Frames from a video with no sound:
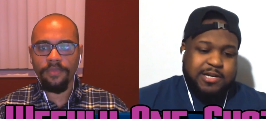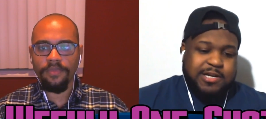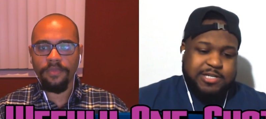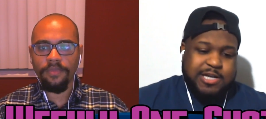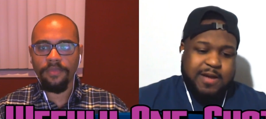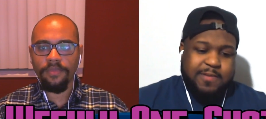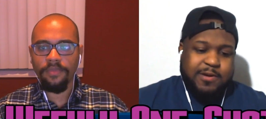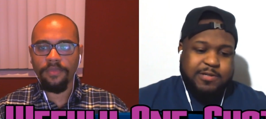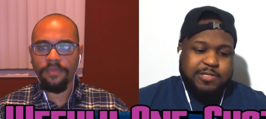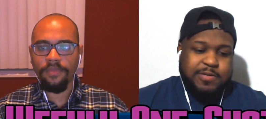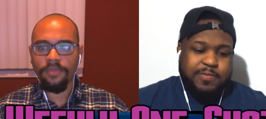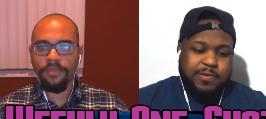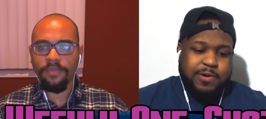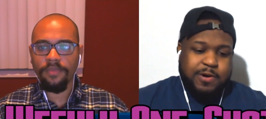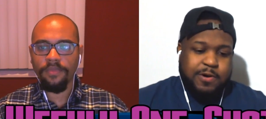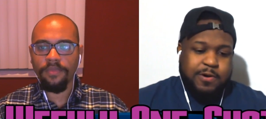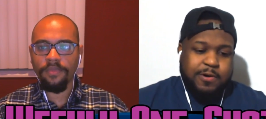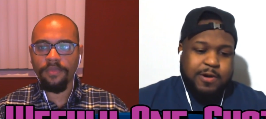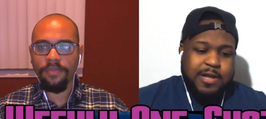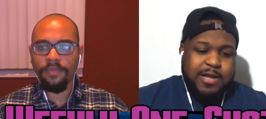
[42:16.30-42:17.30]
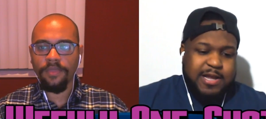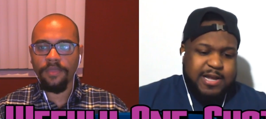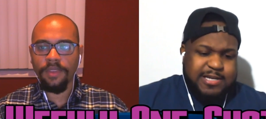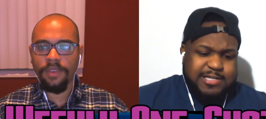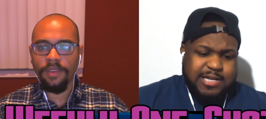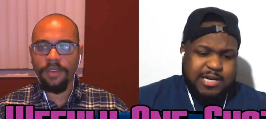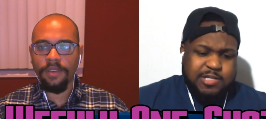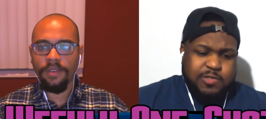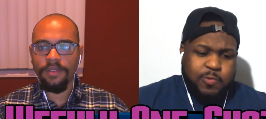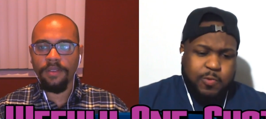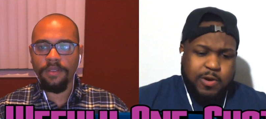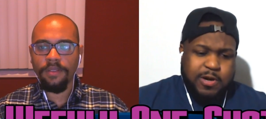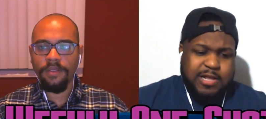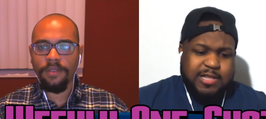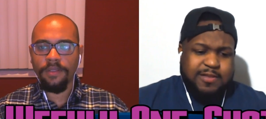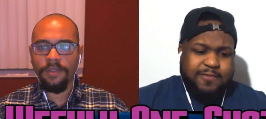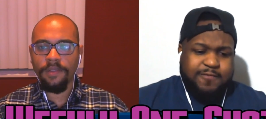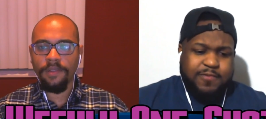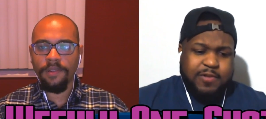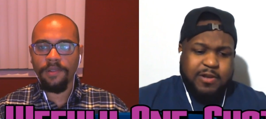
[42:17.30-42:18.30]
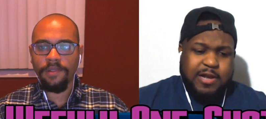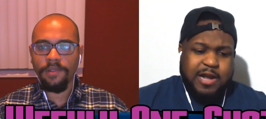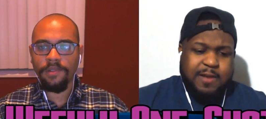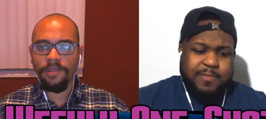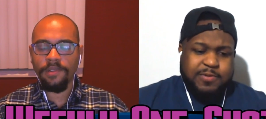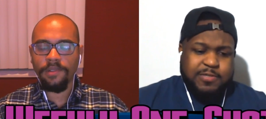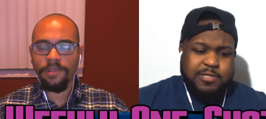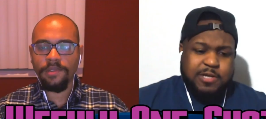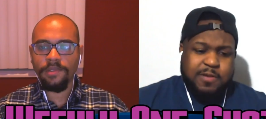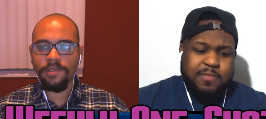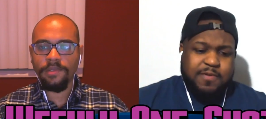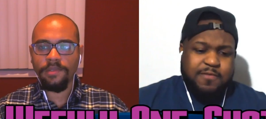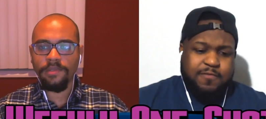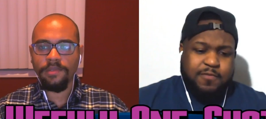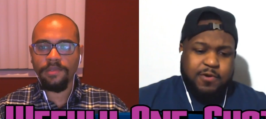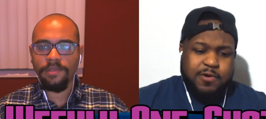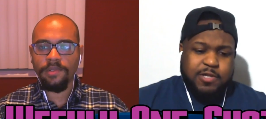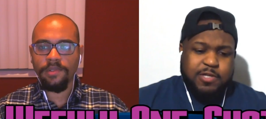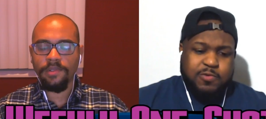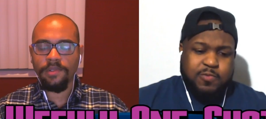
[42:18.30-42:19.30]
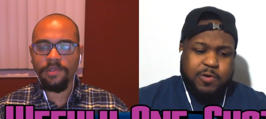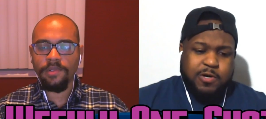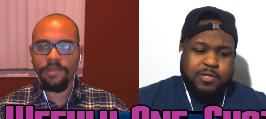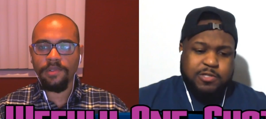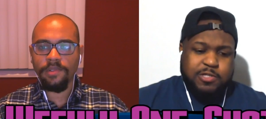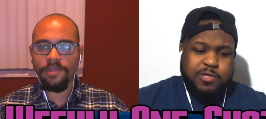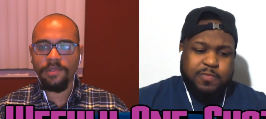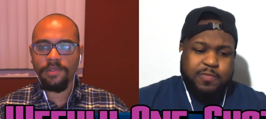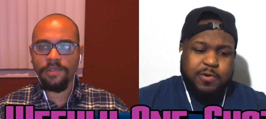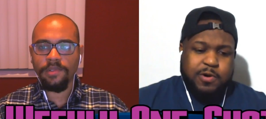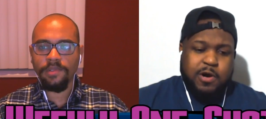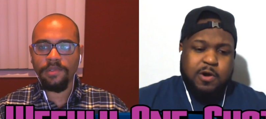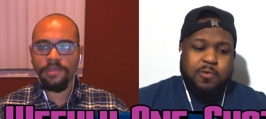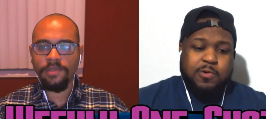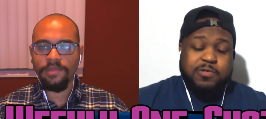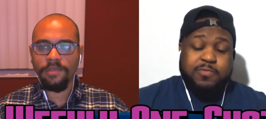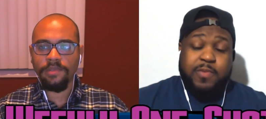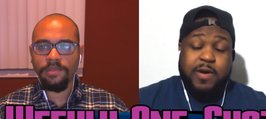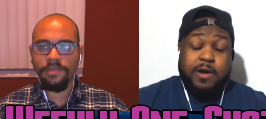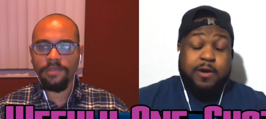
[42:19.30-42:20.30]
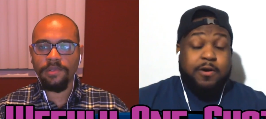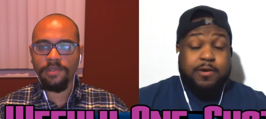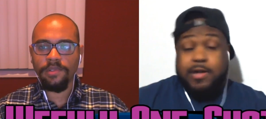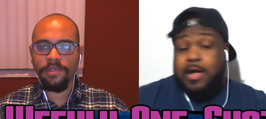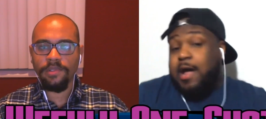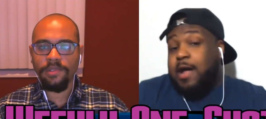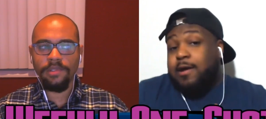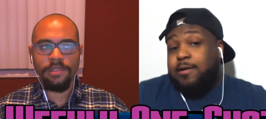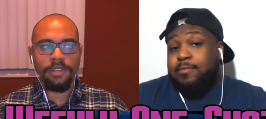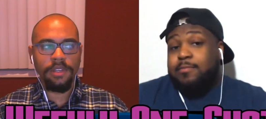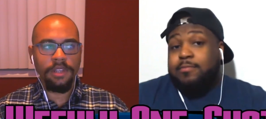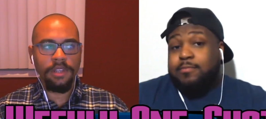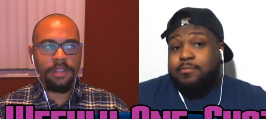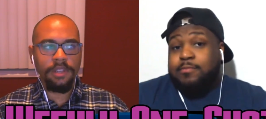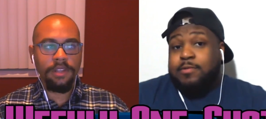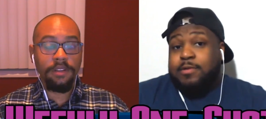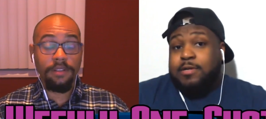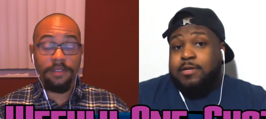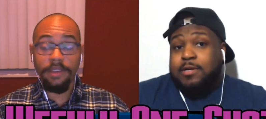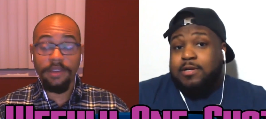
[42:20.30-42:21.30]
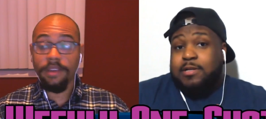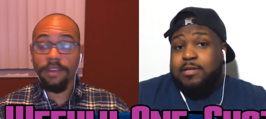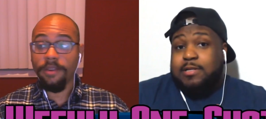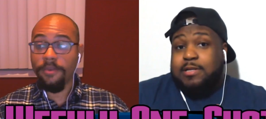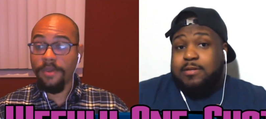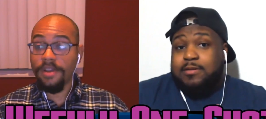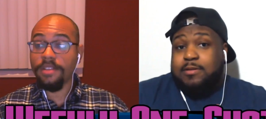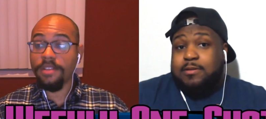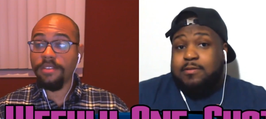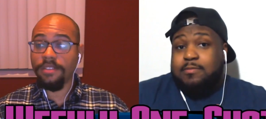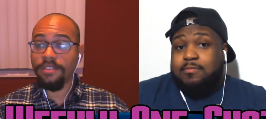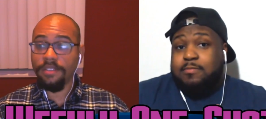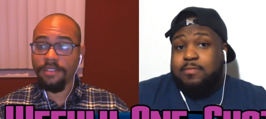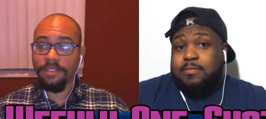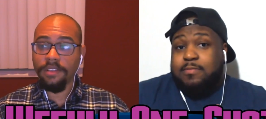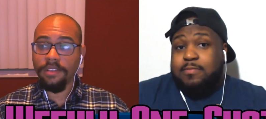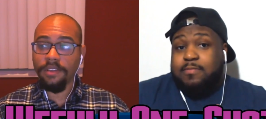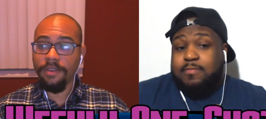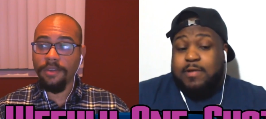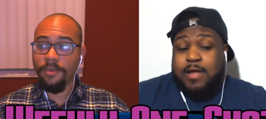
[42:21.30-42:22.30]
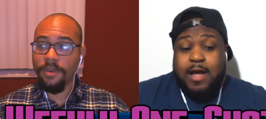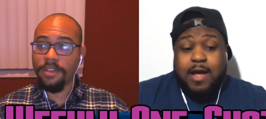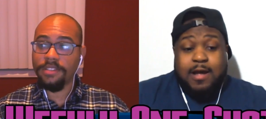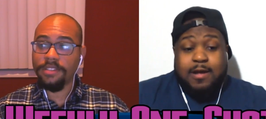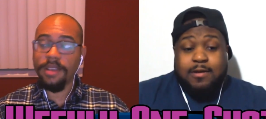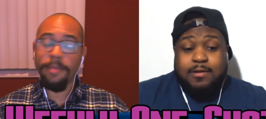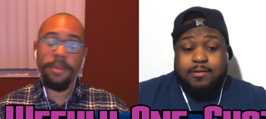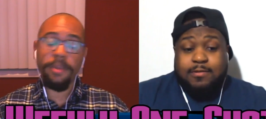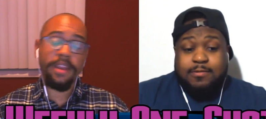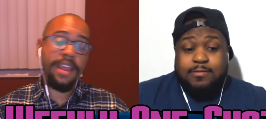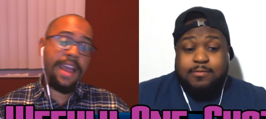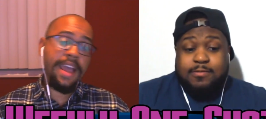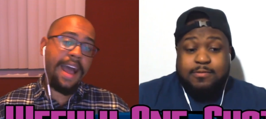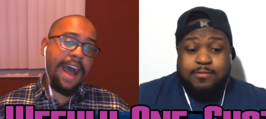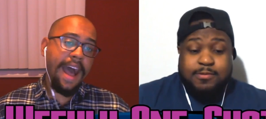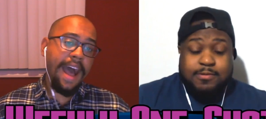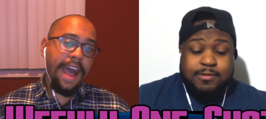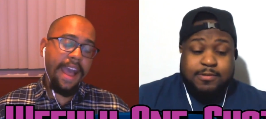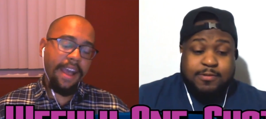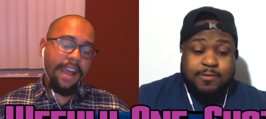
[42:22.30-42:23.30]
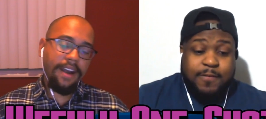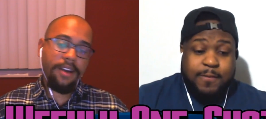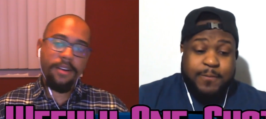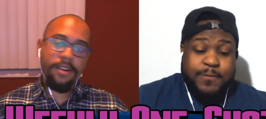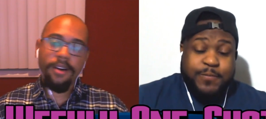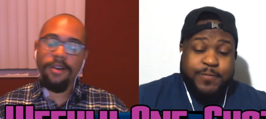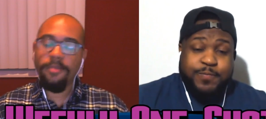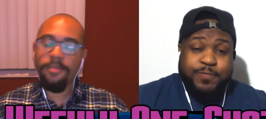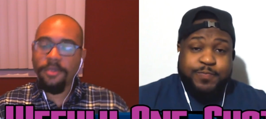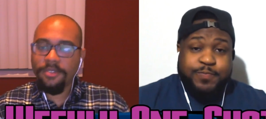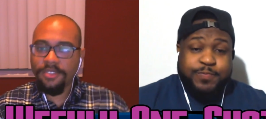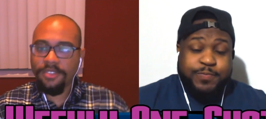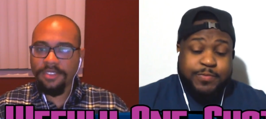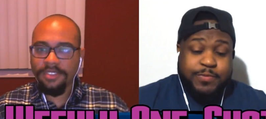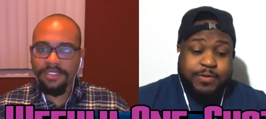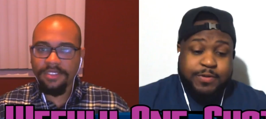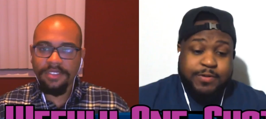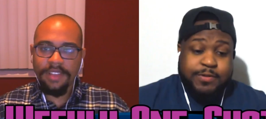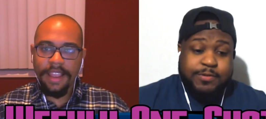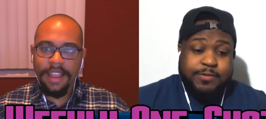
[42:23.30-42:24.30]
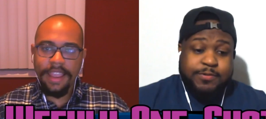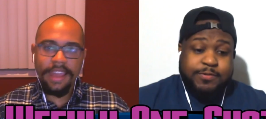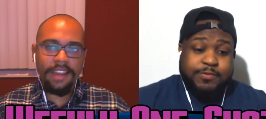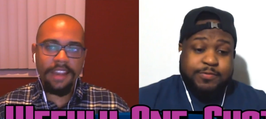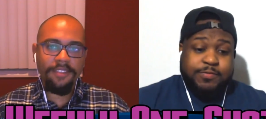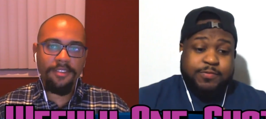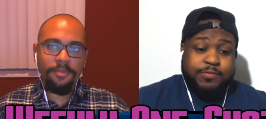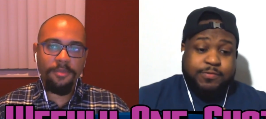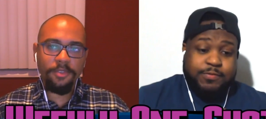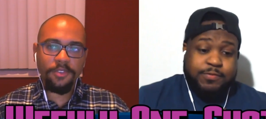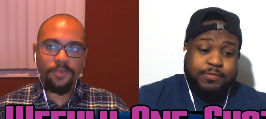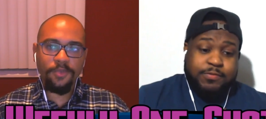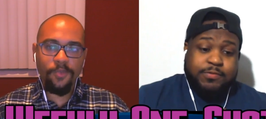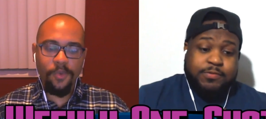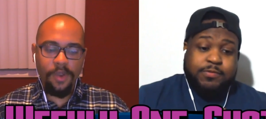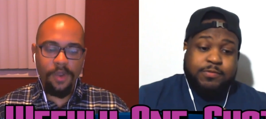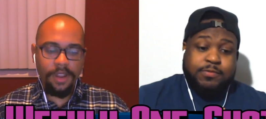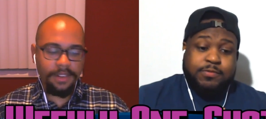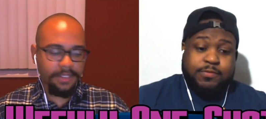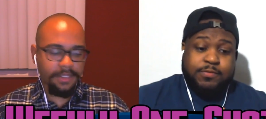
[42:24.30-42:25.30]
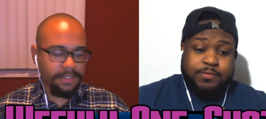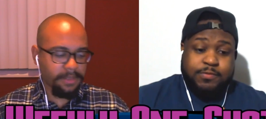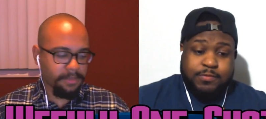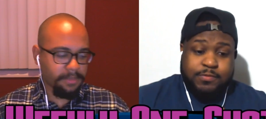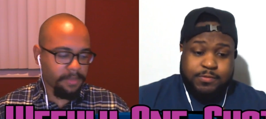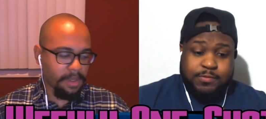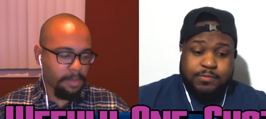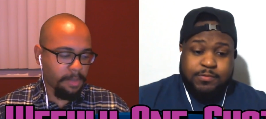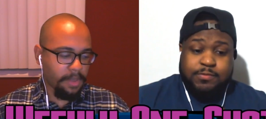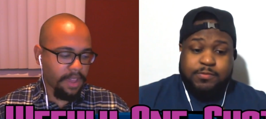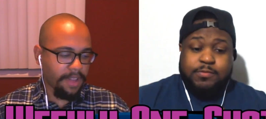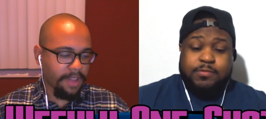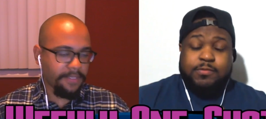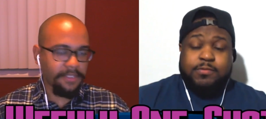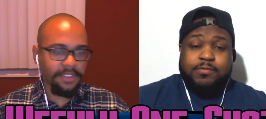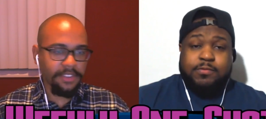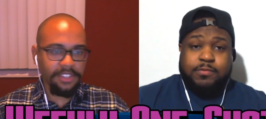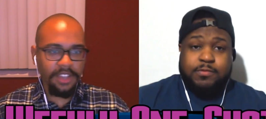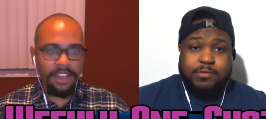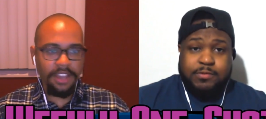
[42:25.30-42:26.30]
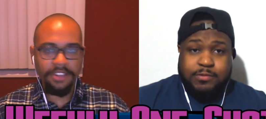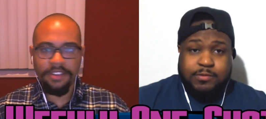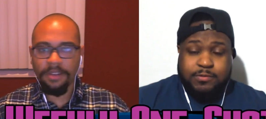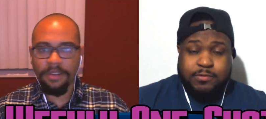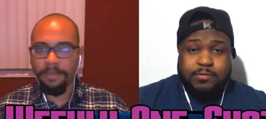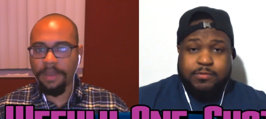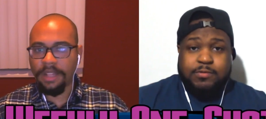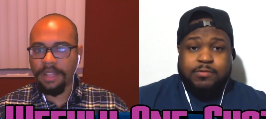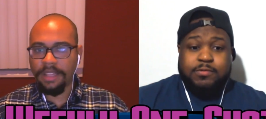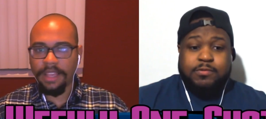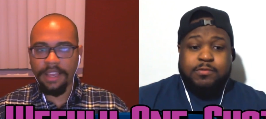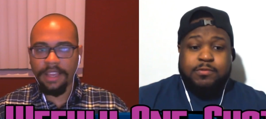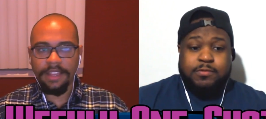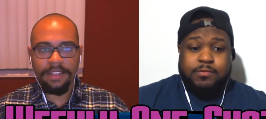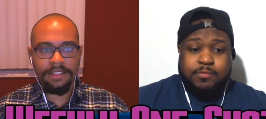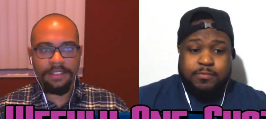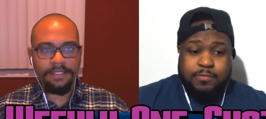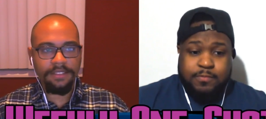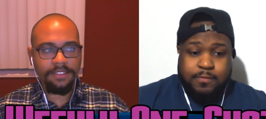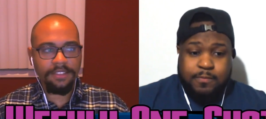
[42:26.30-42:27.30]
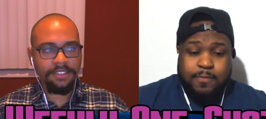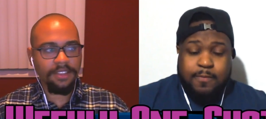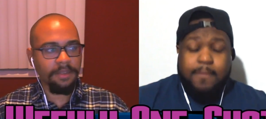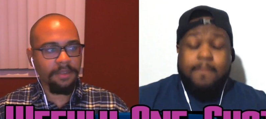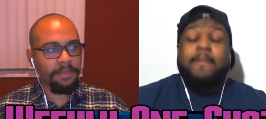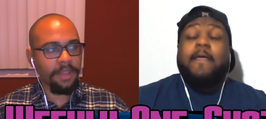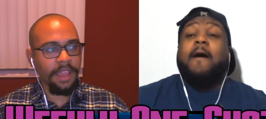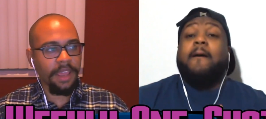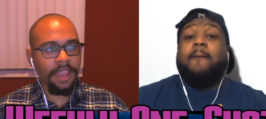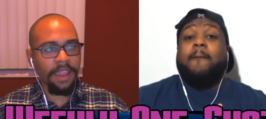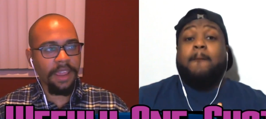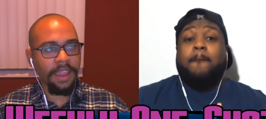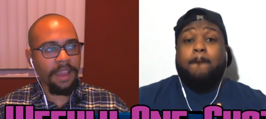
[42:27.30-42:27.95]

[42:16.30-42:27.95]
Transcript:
Speaker 1: in the chat about Supergirl. He said it's weird that the filler episode before this one on Supergirl was better. Yeah, oh, yeah, it was. It
Speaker 2: was. Yeah. I mean, I, I almost, I kind of almost want to maybe have a discussion about that someday. Yeah. I